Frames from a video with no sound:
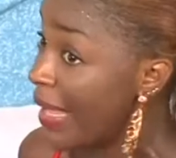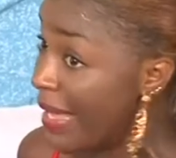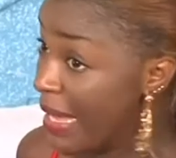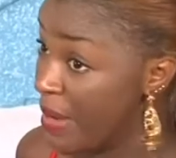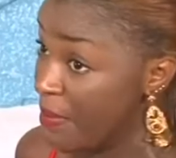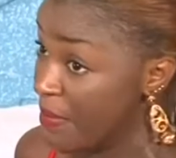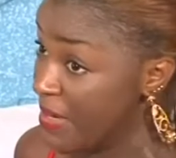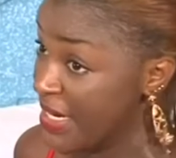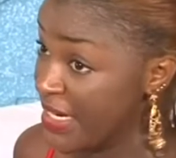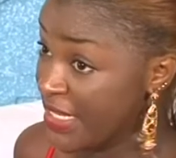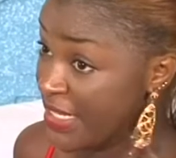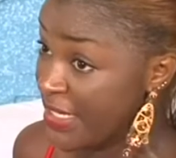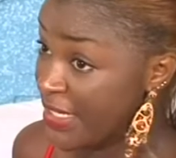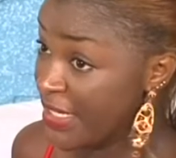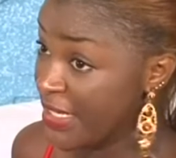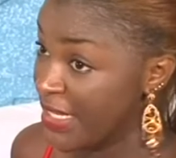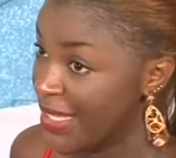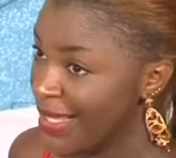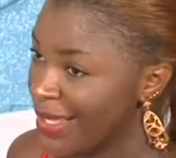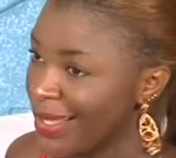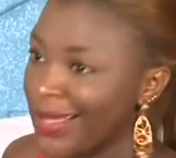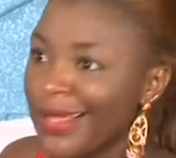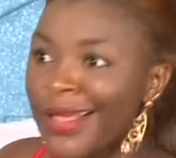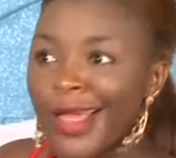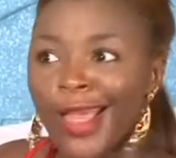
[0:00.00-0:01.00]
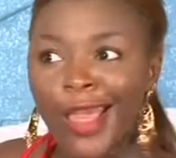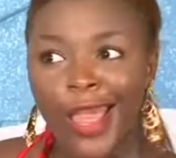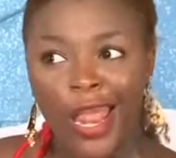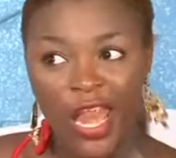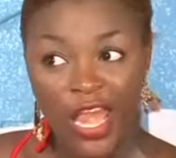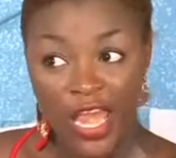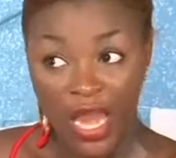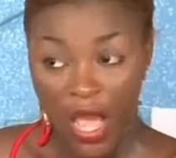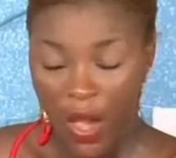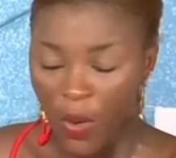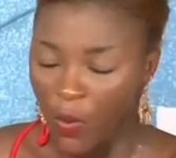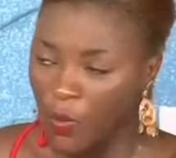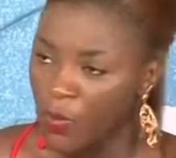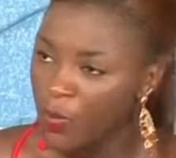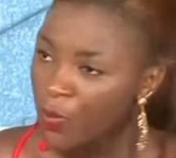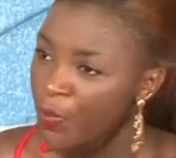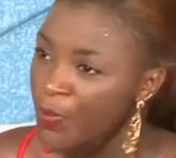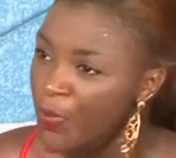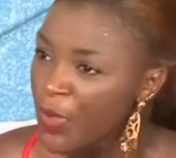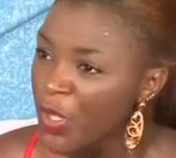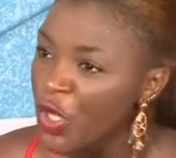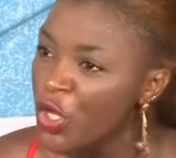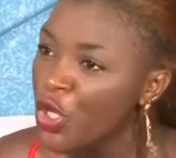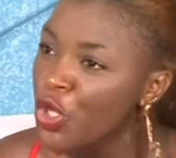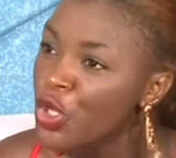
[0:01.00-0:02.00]
our money. Now,
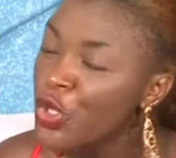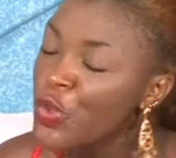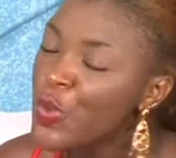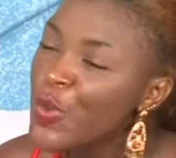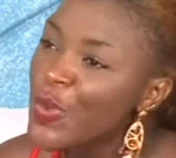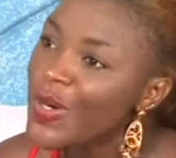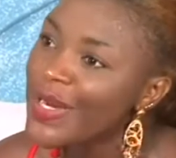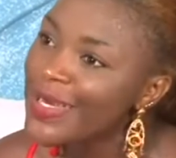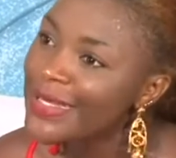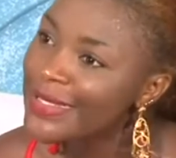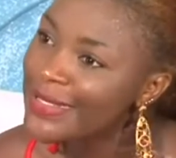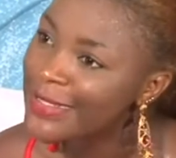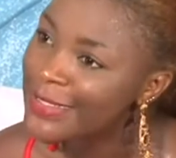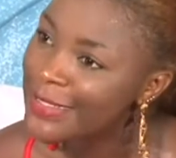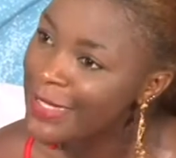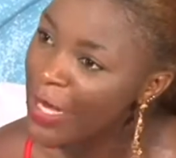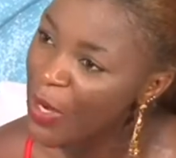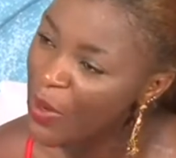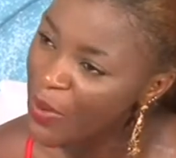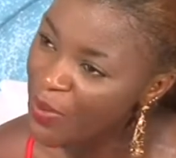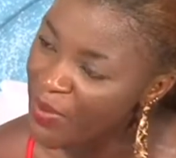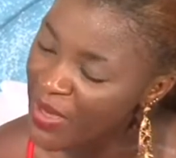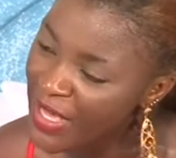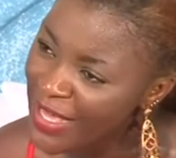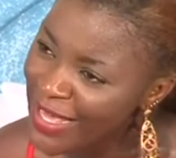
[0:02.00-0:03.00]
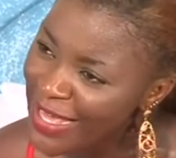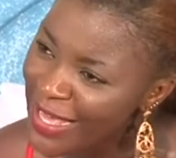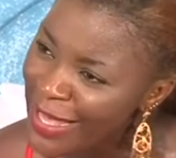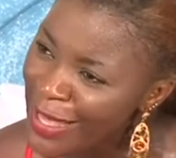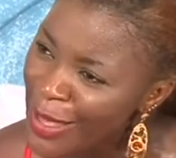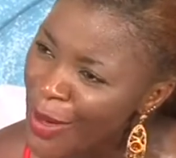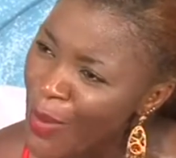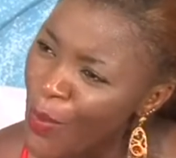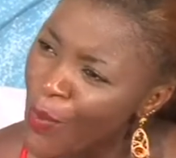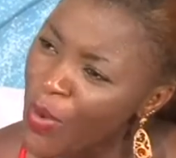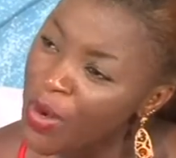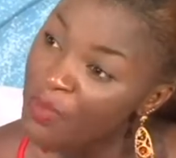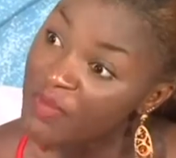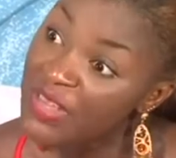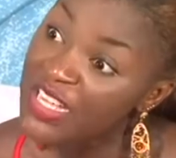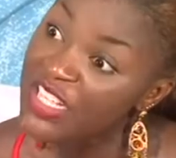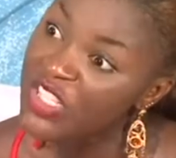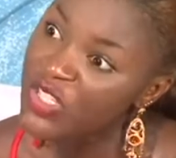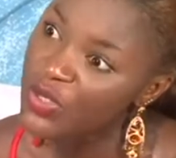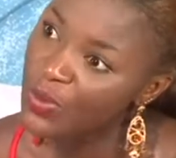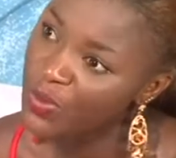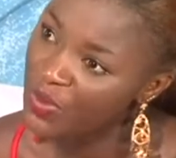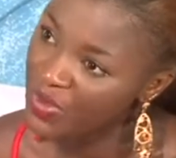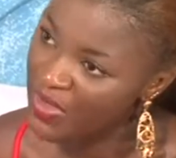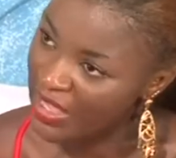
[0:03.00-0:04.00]
you were going to tell me what makes
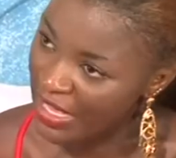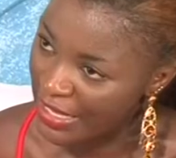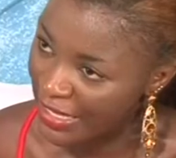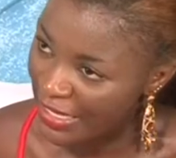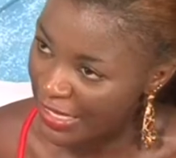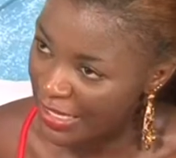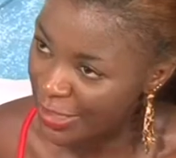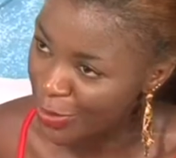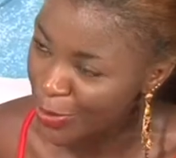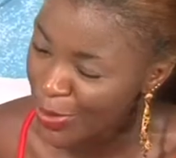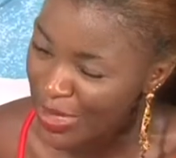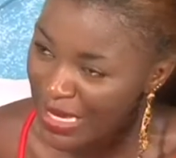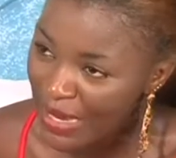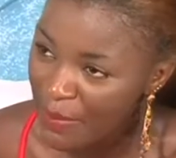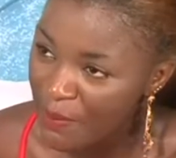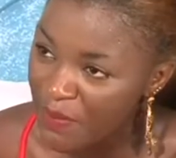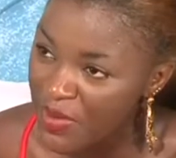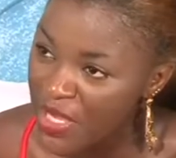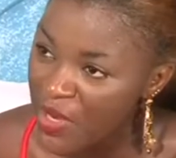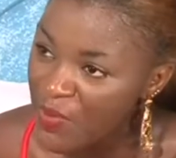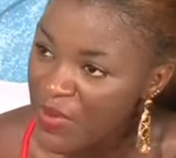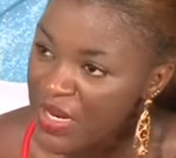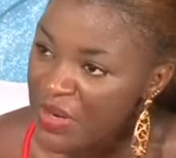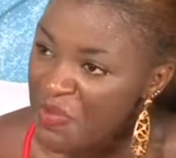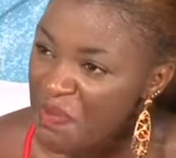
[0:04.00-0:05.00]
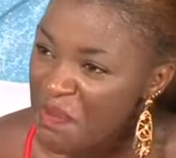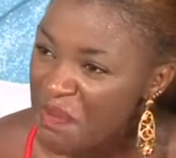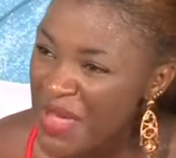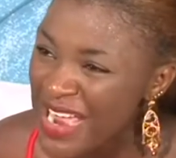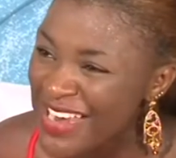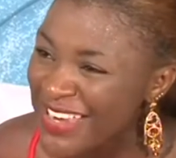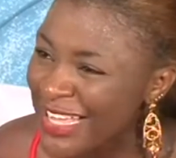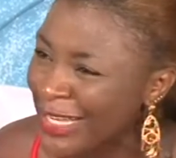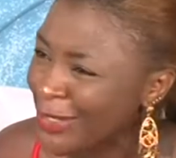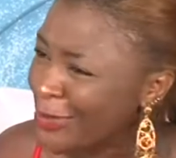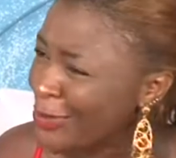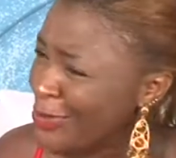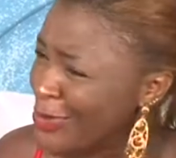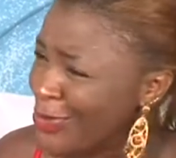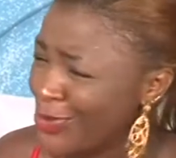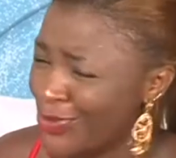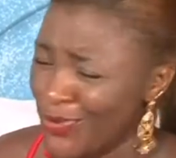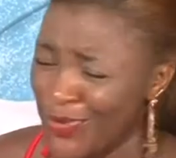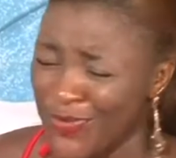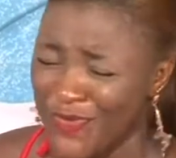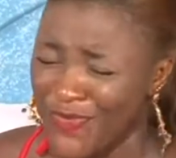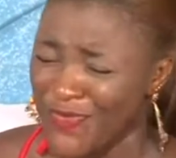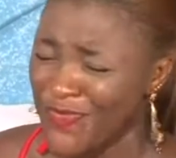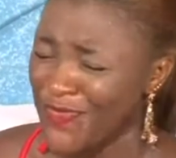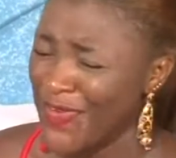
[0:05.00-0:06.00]
you think you can play with men that control
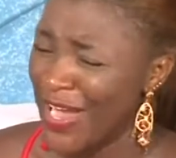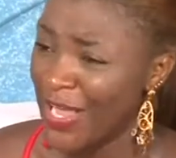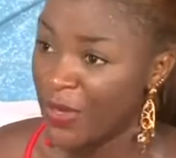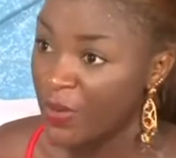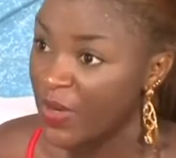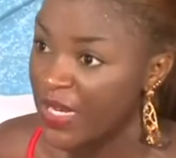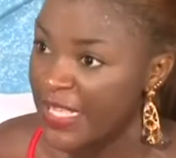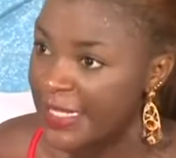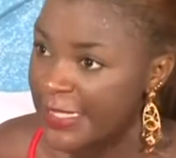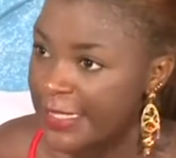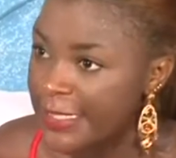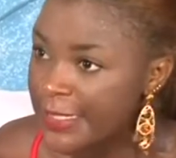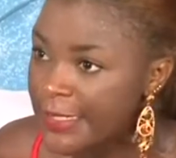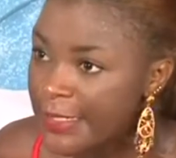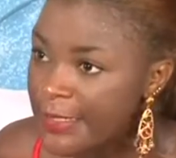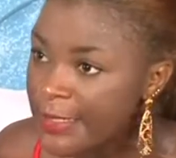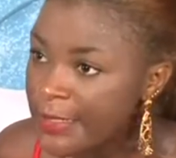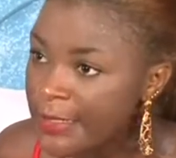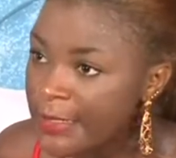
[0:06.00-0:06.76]
violence.